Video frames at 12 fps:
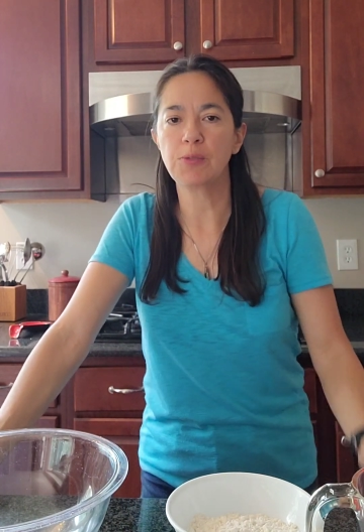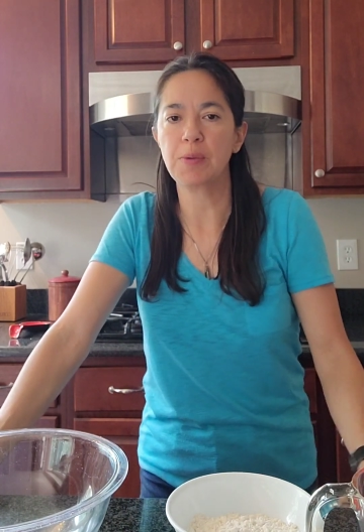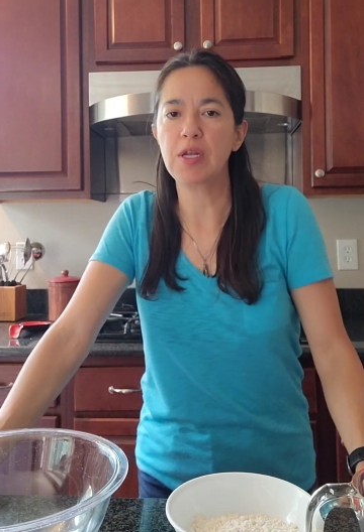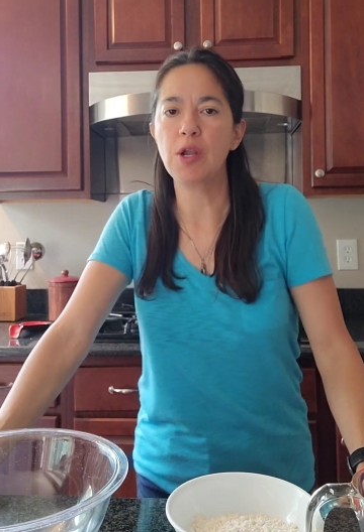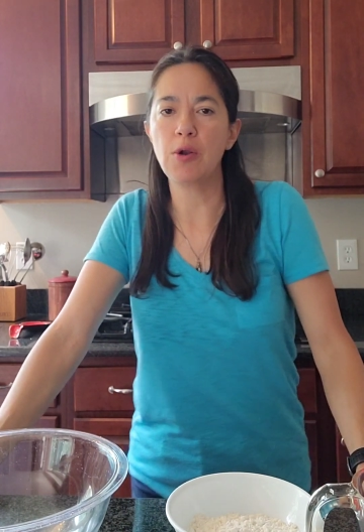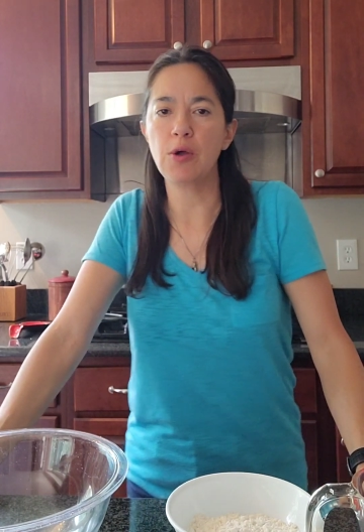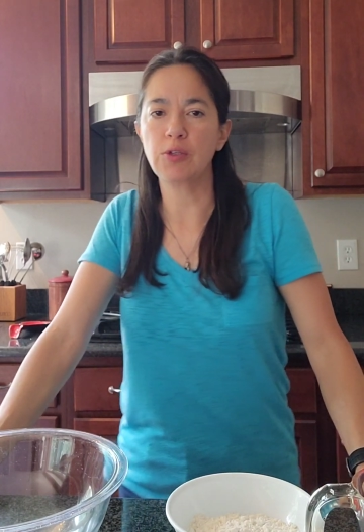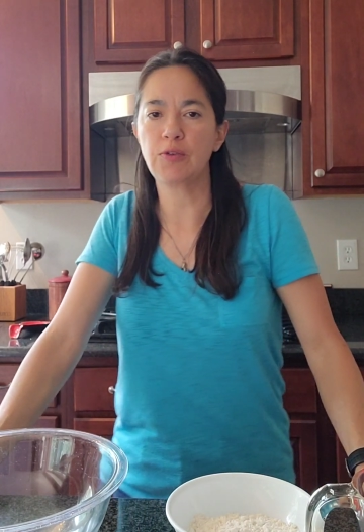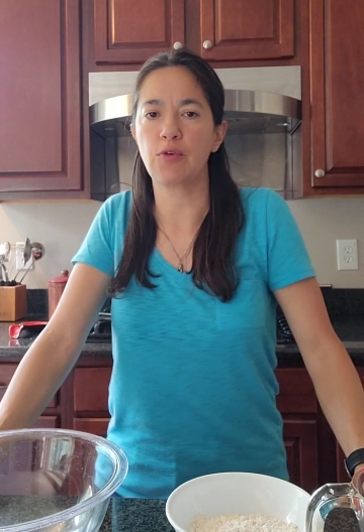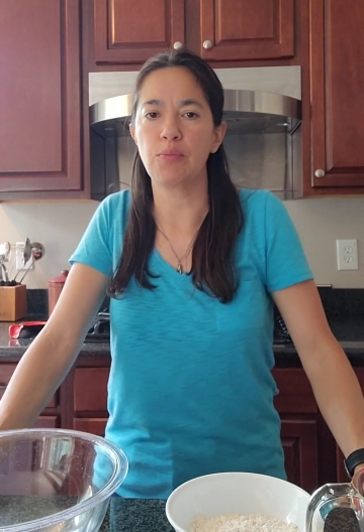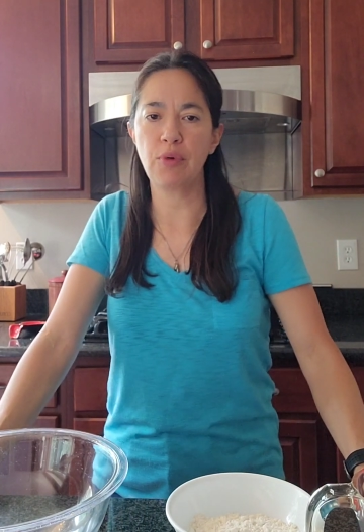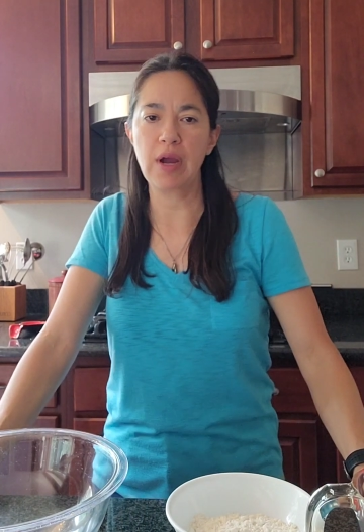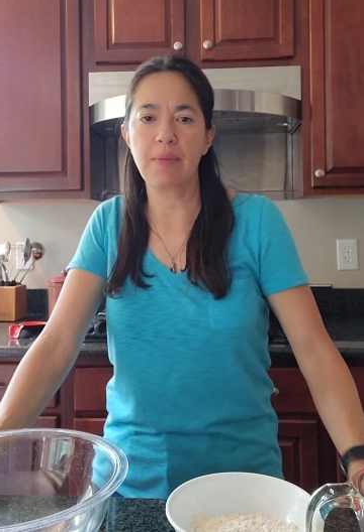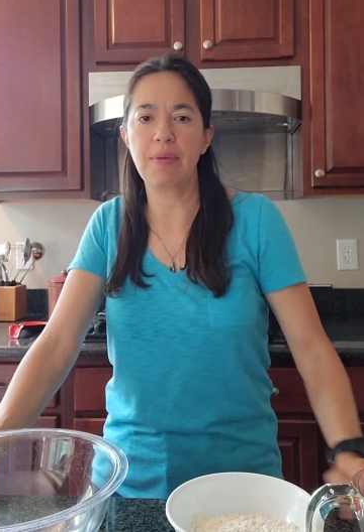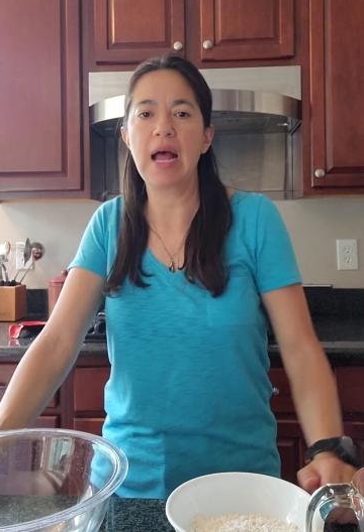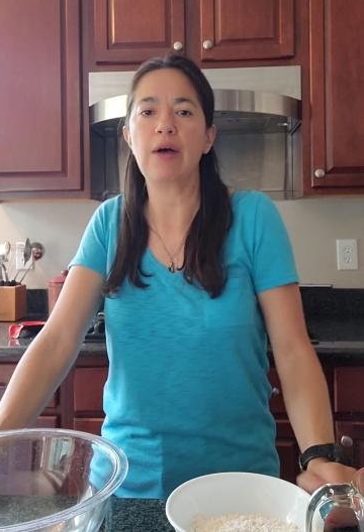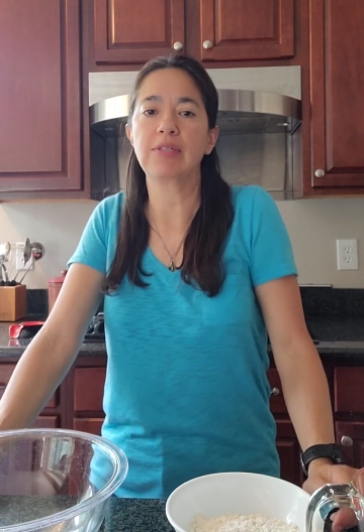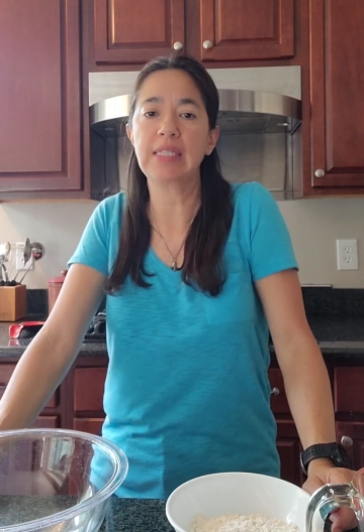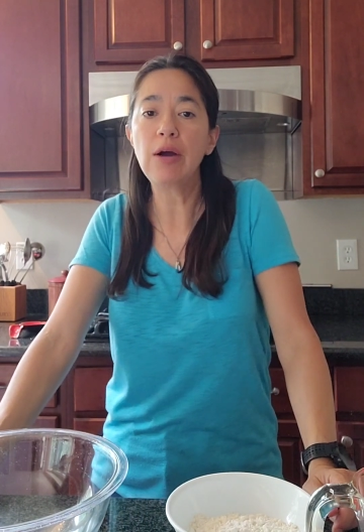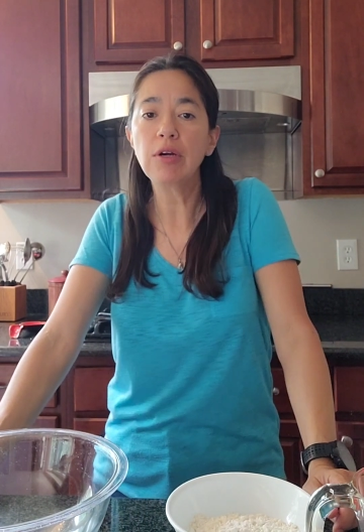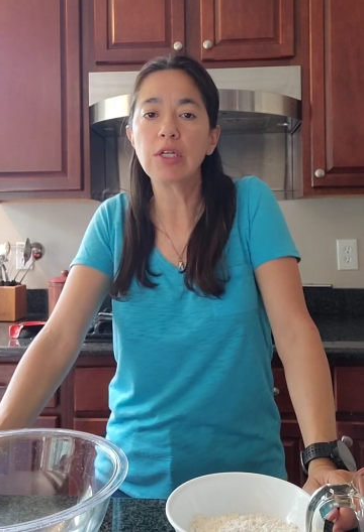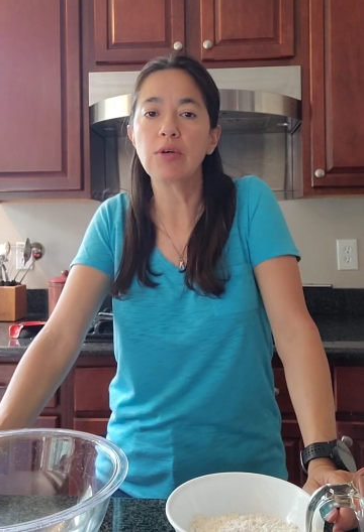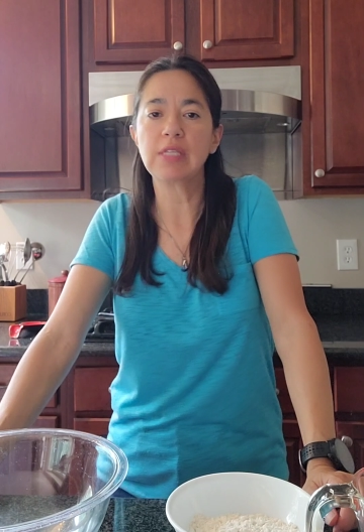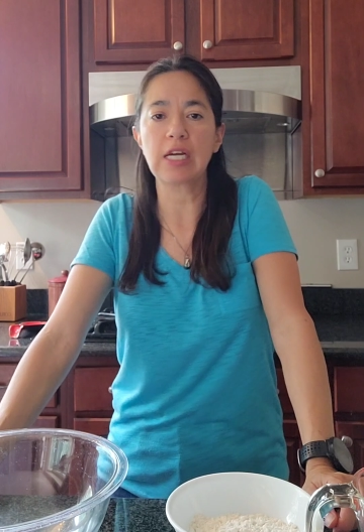but no-nos for bread, but how
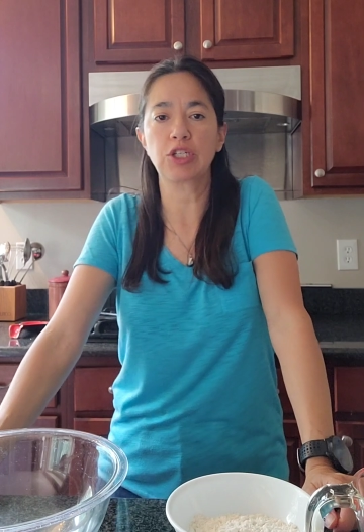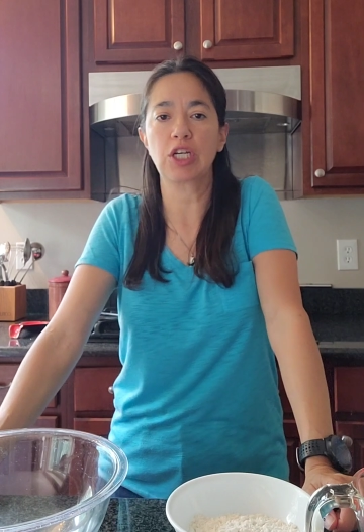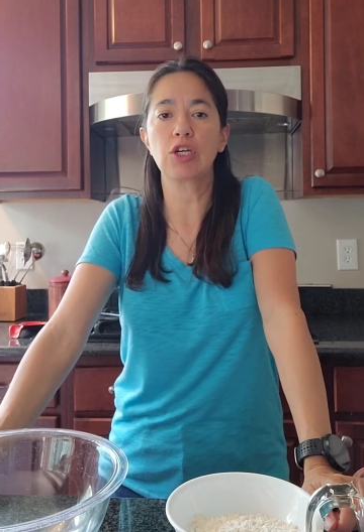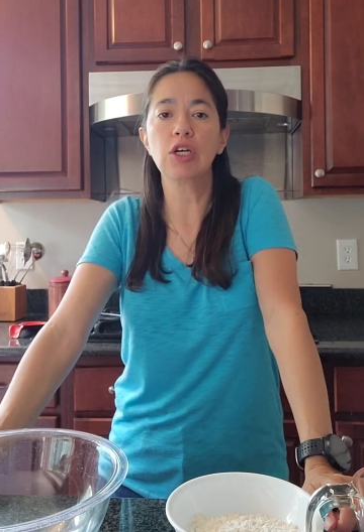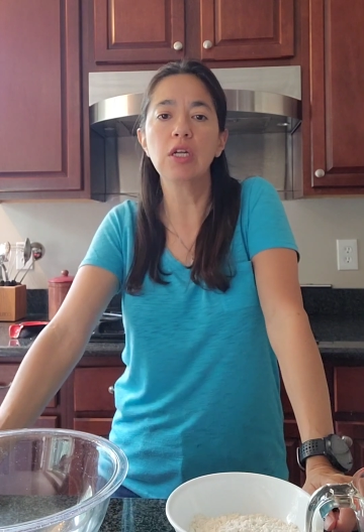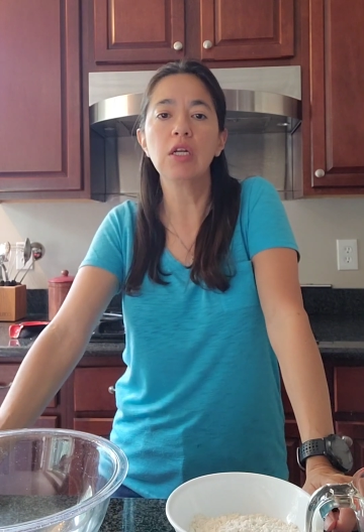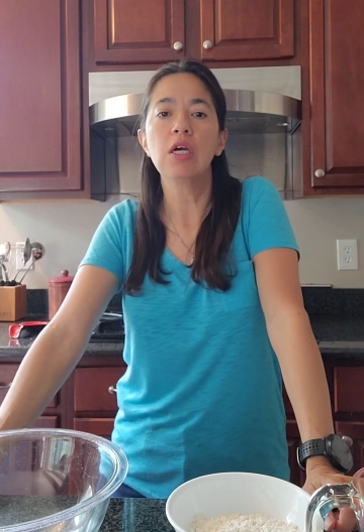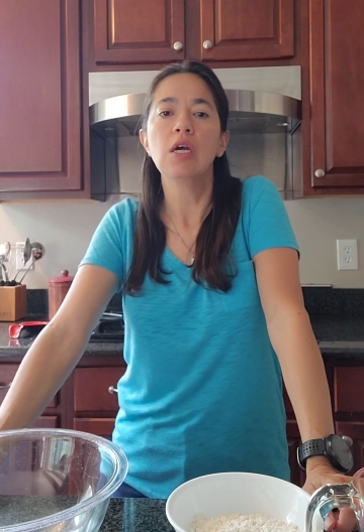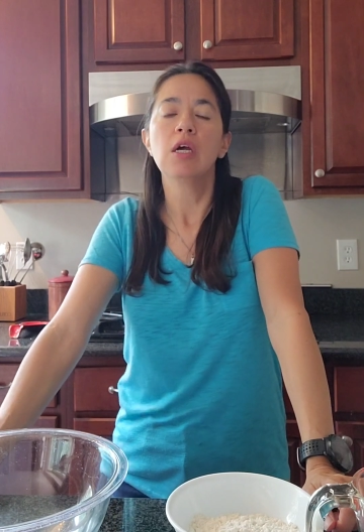sourdough is actually good,